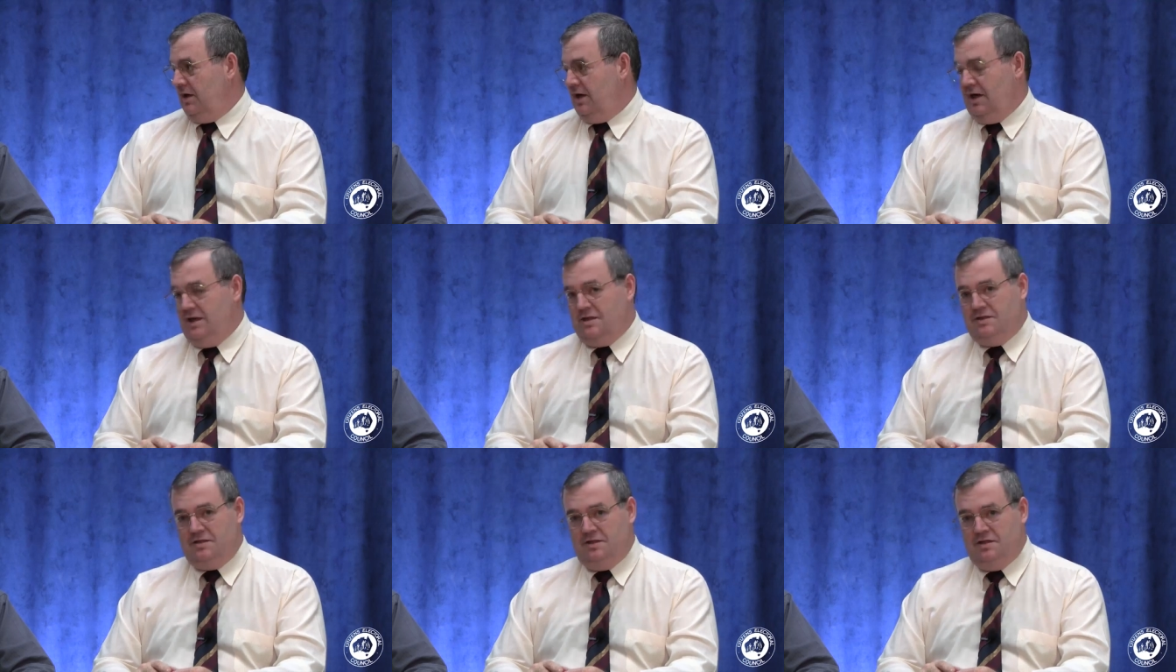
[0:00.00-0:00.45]

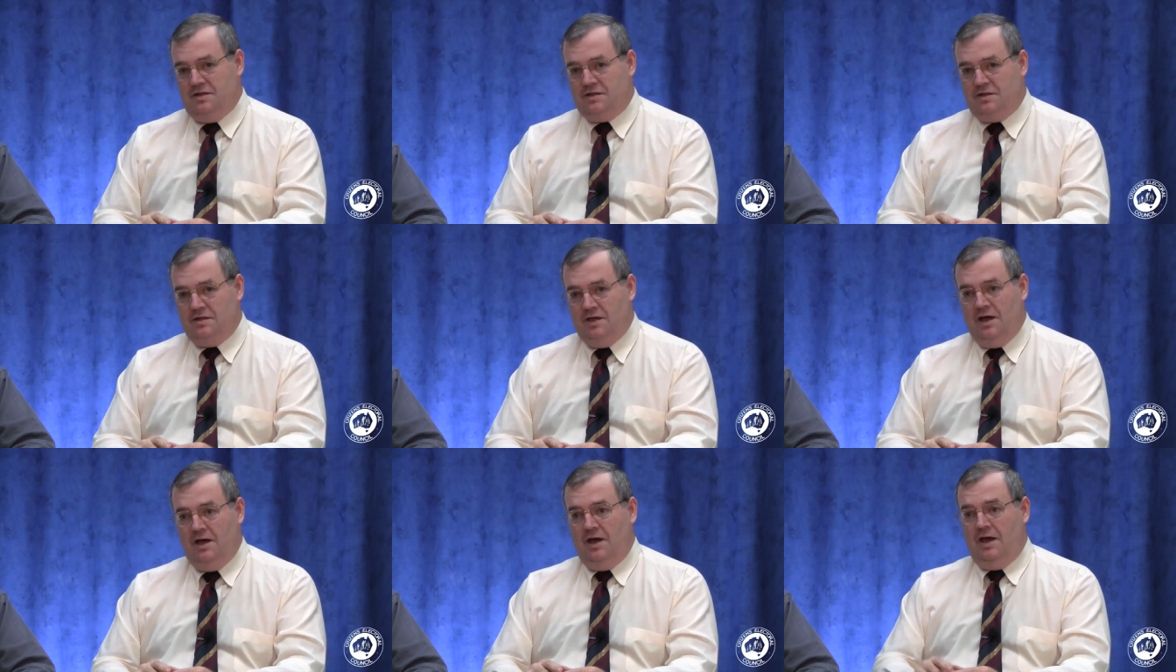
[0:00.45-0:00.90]
against
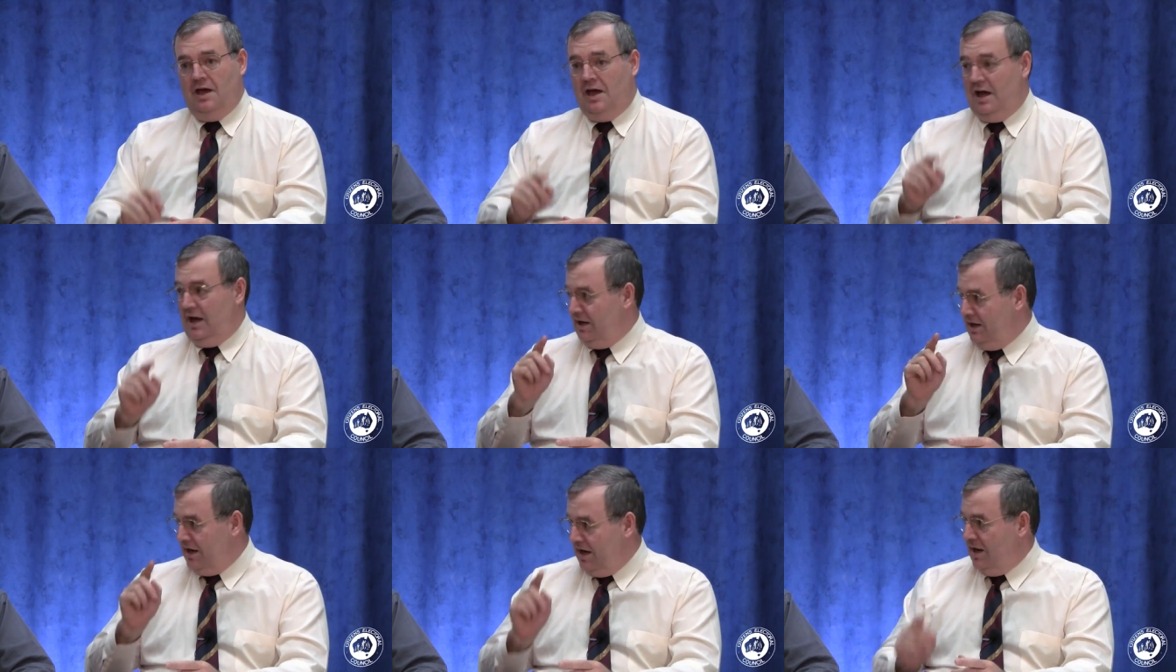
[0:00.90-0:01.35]
this,
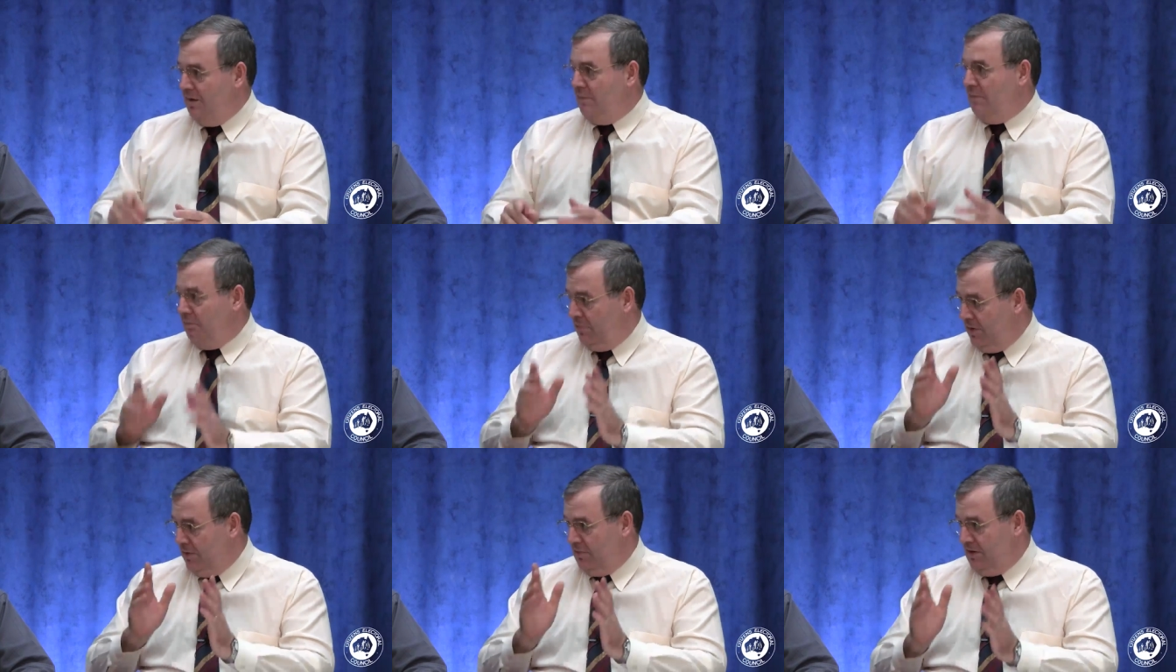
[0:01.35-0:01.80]
and now
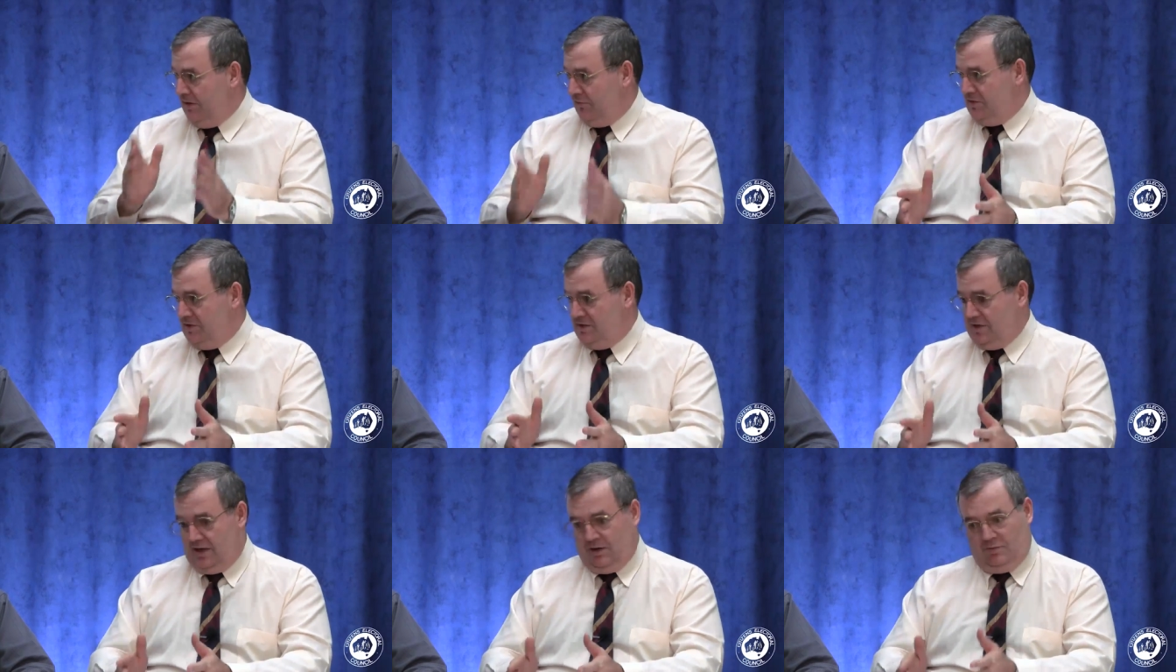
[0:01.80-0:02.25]
people have
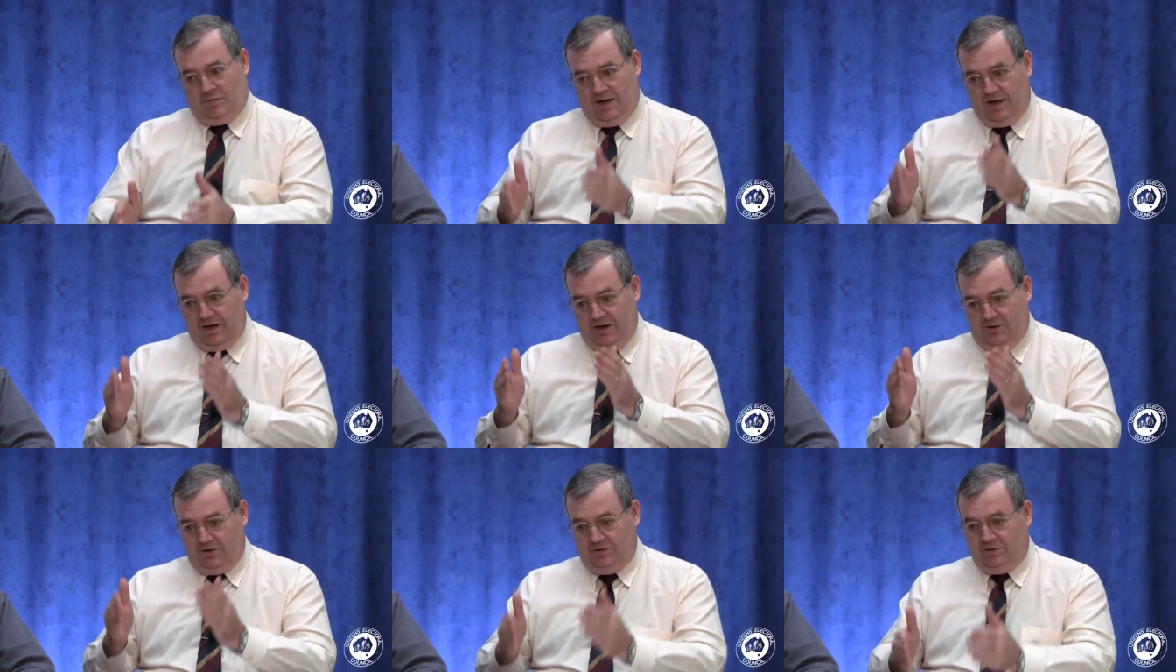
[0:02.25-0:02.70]
to say, well,
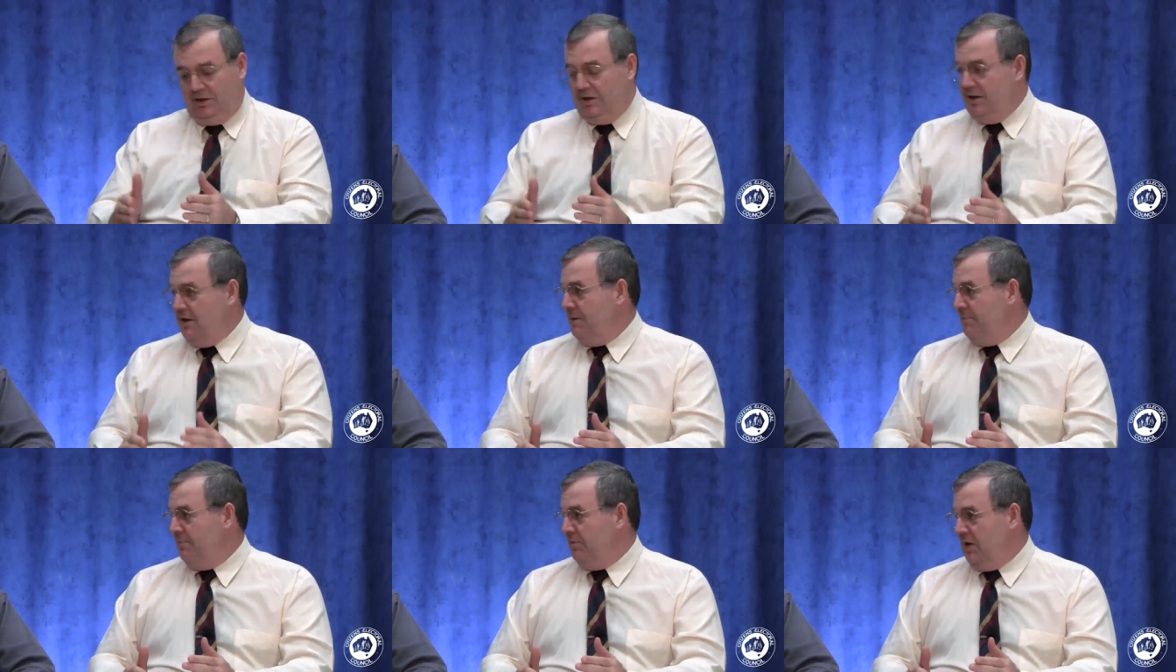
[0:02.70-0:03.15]
hang on,
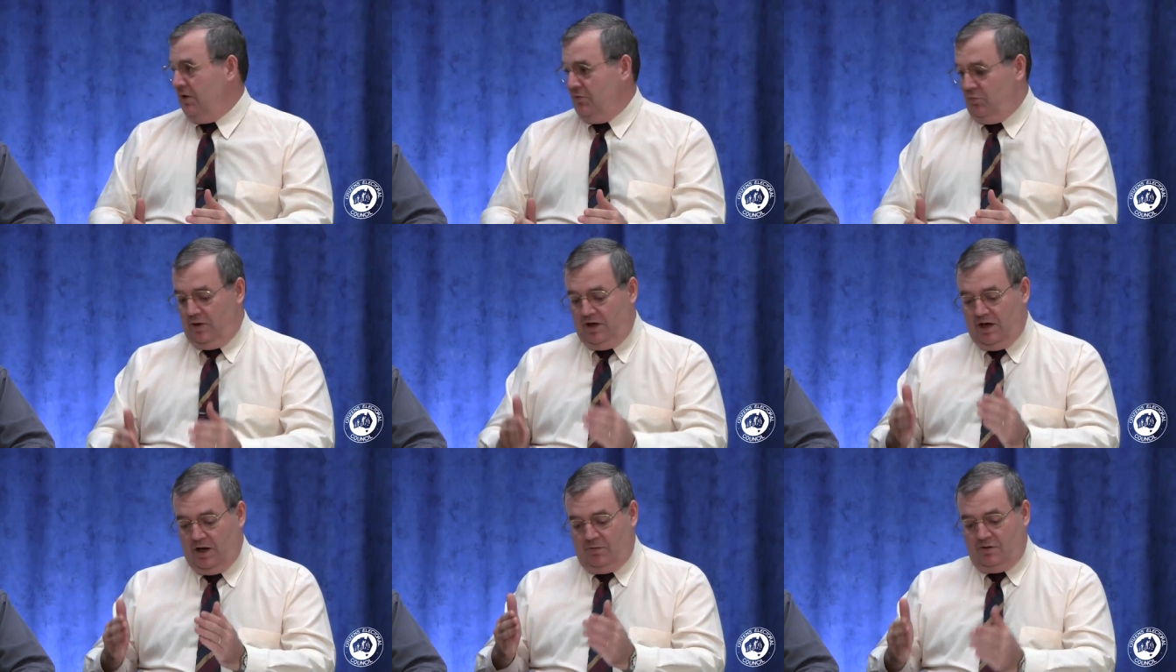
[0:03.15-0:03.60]

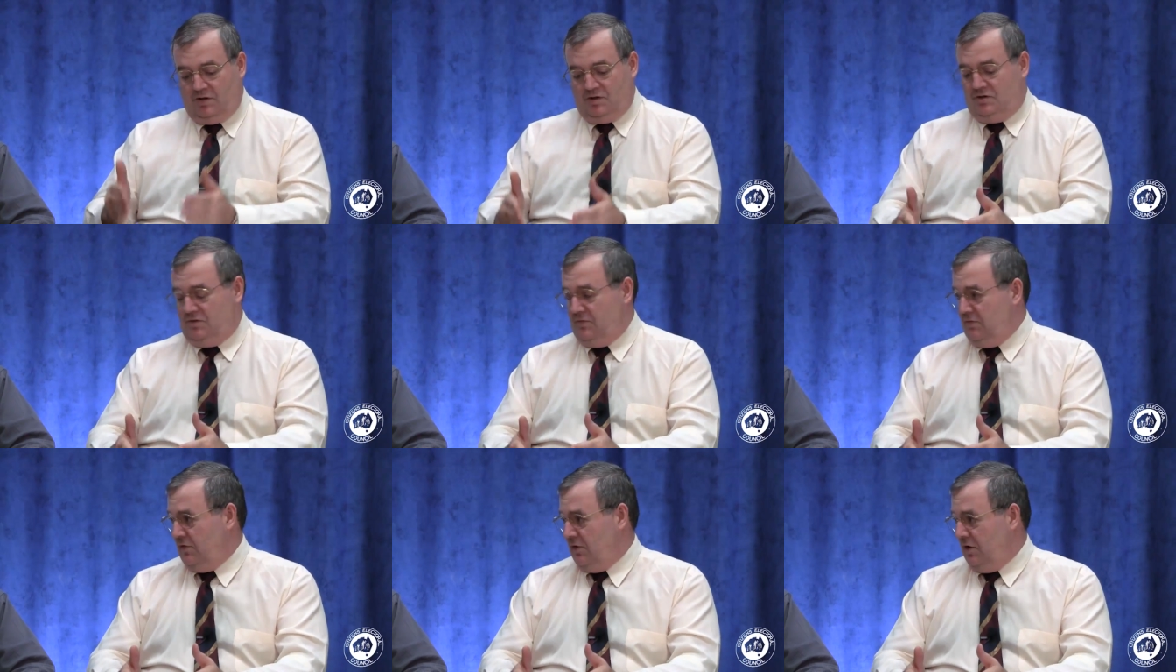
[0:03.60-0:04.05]
if we don't want to
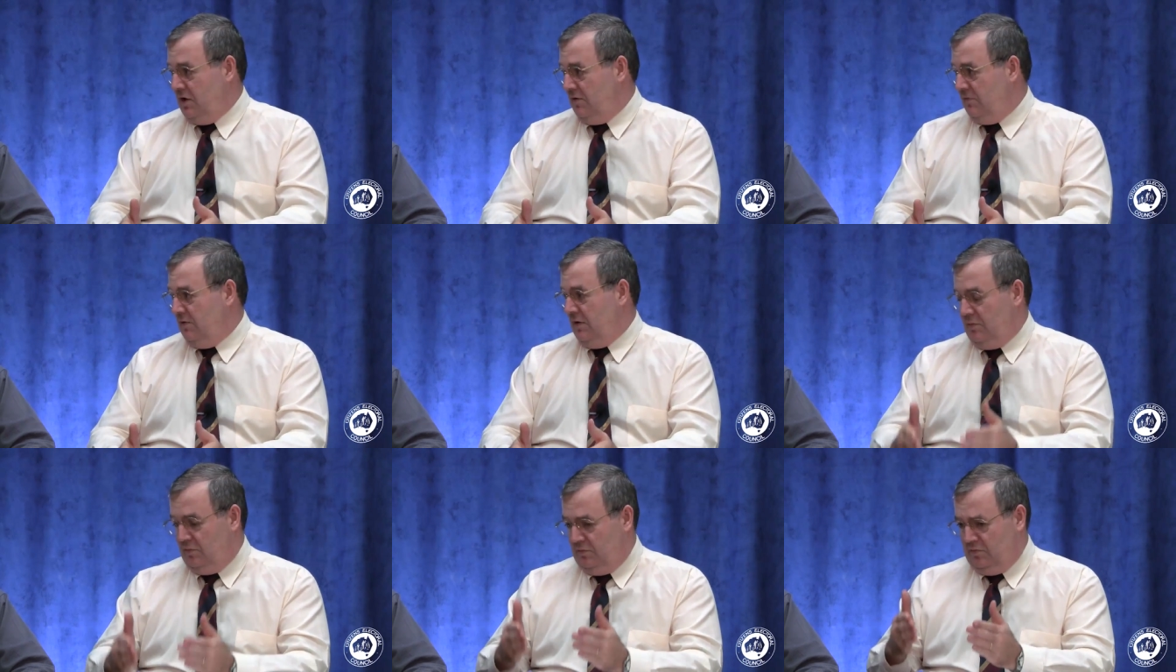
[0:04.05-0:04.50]

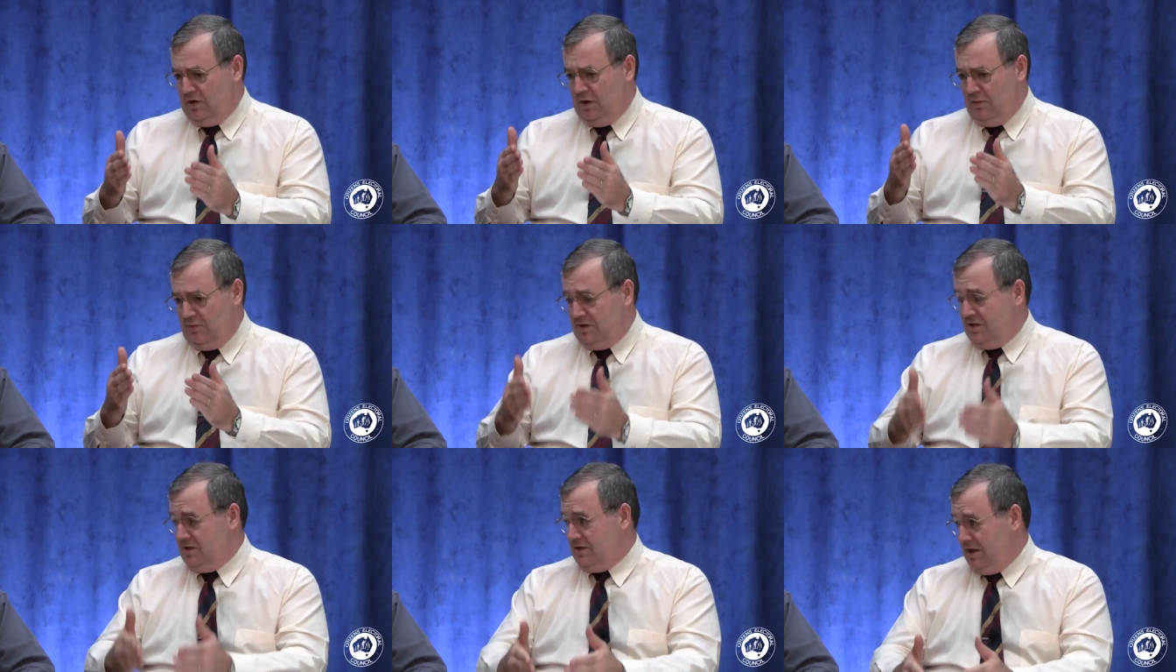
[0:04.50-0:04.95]
survive, uh, if we
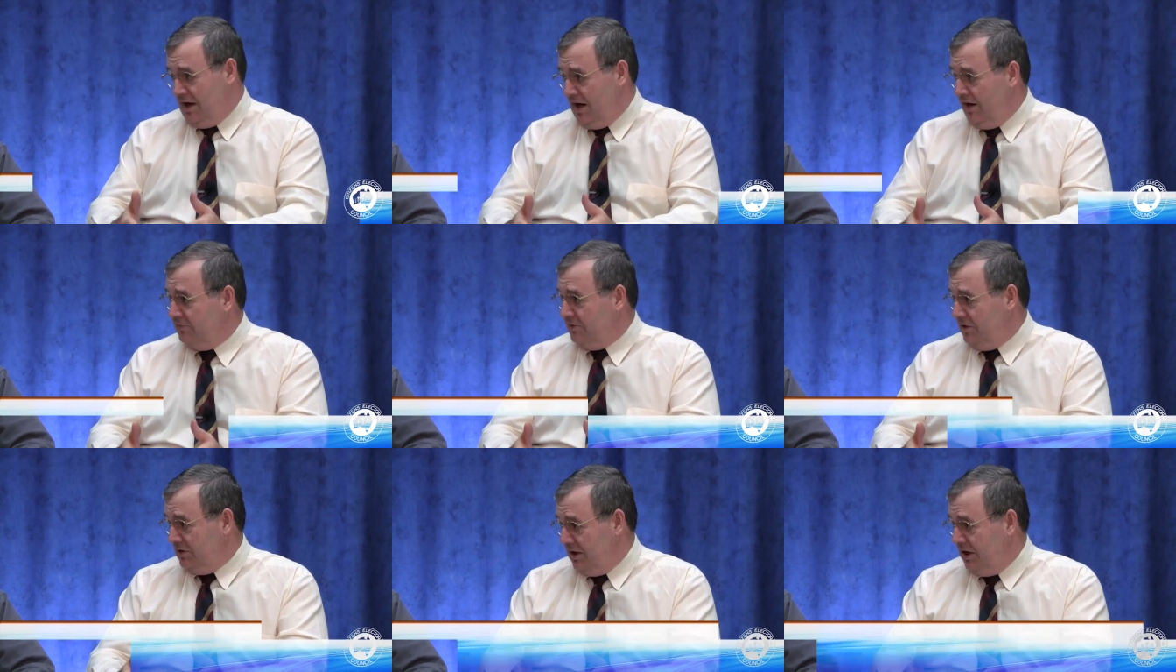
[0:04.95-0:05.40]
don't want to
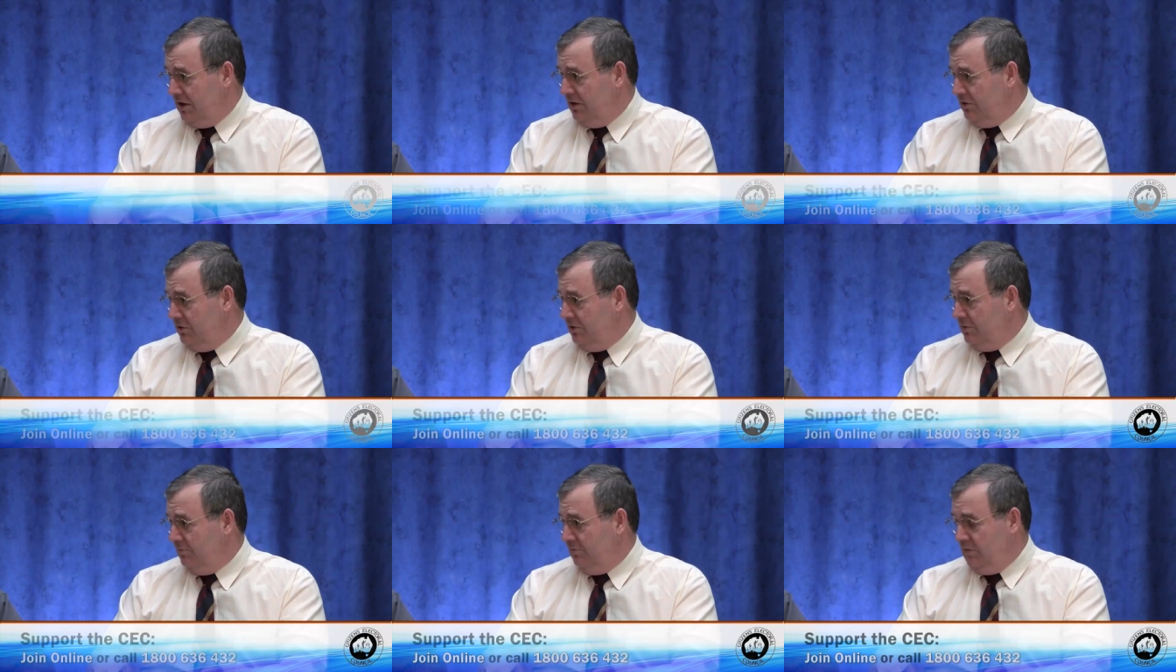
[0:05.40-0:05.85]
starve to death,